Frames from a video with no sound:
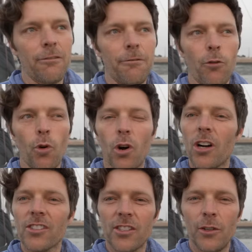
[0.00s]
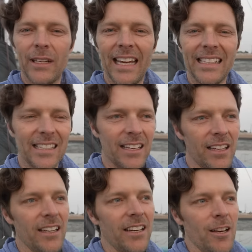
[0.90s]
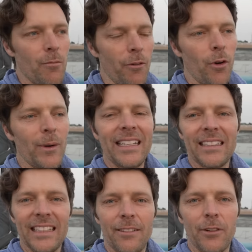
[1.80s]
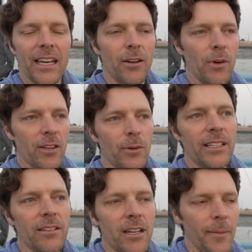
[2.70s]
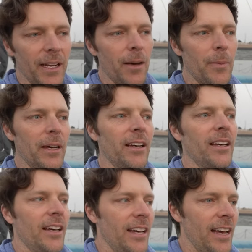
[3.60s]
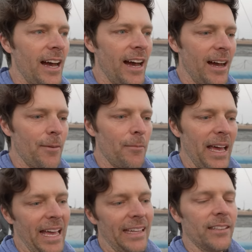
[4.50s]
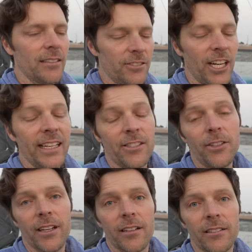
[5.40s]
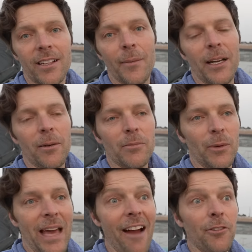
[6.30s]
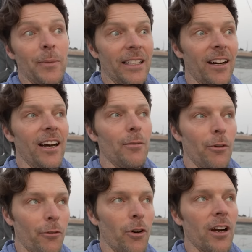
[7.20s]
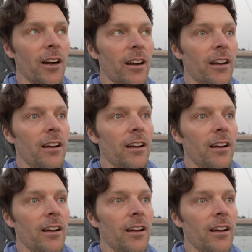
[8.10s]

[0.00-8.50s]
four or so days before we need to leave. We got a weather window coming up um, and Chinese New Year coming up. So we have to be gone before